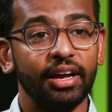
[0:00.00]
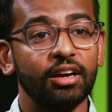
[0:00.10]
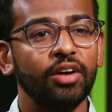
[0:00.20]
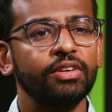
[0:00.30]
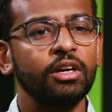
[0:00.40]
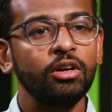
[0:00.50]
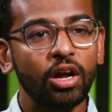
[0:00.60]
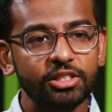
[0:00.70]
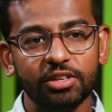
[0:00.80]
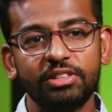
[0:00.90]
and covered
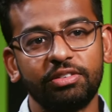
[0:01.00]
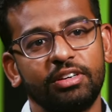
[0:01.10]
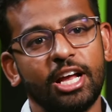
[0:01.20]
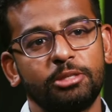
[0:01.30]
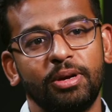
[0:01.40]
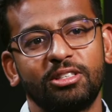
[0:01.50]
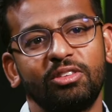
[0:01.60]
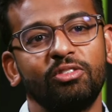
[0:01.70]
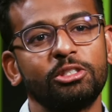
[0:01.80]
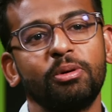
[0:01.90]
lots of different aspects of
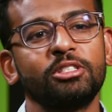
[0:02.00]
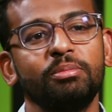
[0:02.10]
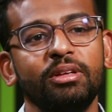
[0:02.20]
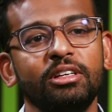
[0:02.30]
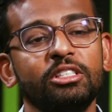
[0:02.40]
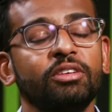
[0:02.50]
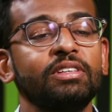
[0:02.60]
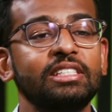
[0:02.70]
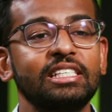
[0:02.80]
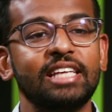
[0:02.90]
the responsibilities of a
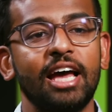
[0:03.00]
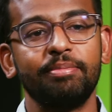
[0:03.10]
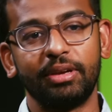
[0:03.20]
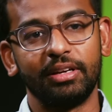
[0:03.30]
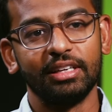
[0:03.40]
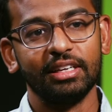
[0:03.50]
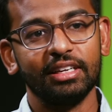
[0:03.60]
sysadmin,